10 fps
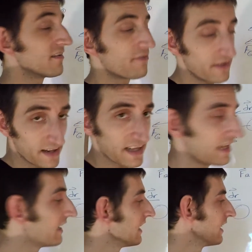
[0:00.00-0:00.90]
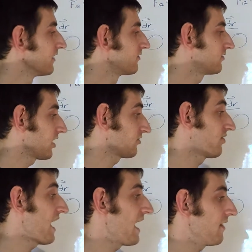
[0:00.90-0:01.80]
infinity, such
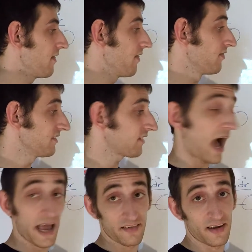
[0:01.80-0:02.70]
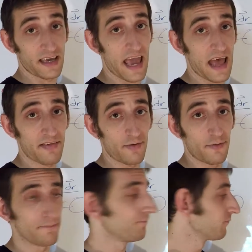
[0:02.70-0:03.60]
that this guy is going to cancel.